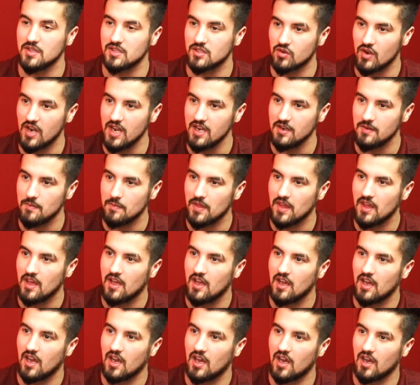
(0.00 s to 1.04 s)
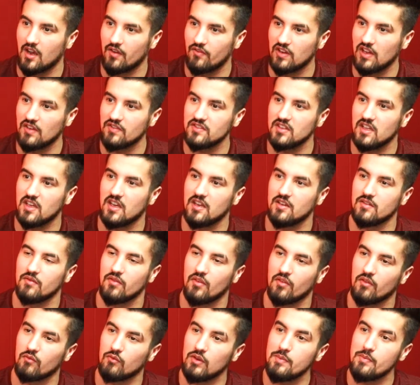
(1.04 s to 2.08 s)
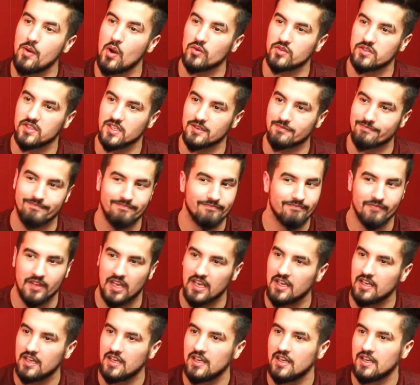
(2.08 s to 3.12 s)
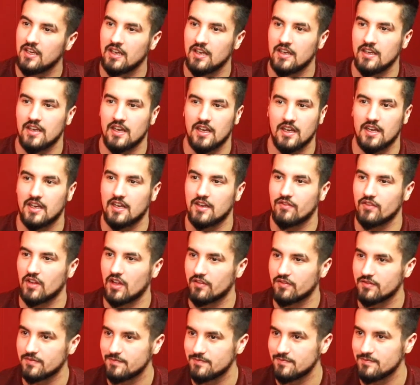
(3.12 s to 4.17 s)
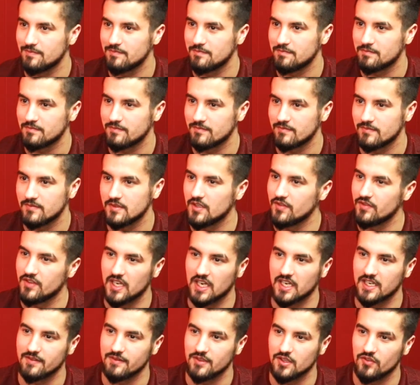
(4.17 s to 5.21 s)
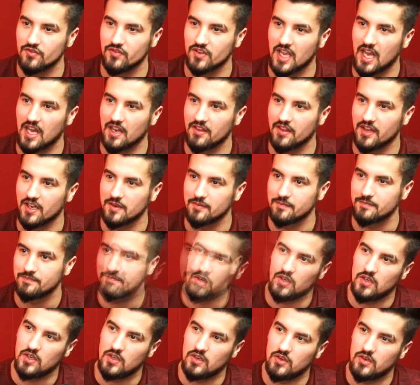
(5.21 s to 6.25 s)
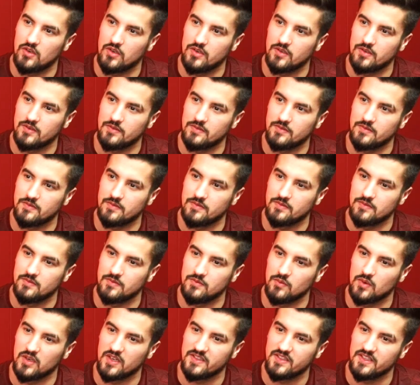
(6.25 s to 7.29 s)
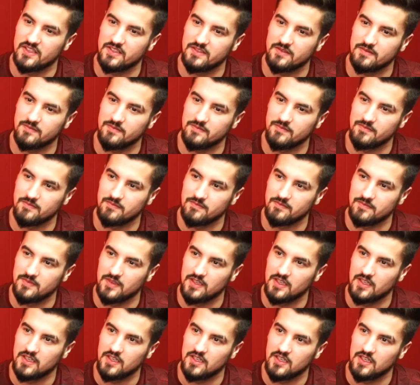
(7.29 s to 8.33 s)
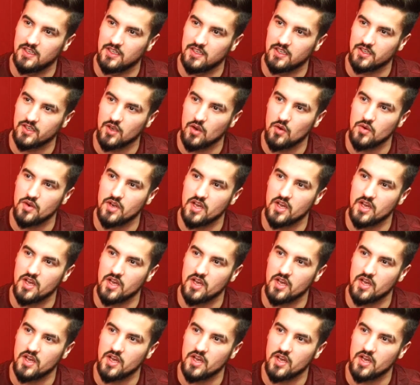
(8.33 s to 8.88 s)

me straight. Uh, Fluff's uh, reposting. Fluff, you've done it. You've gotten there. What is this? Go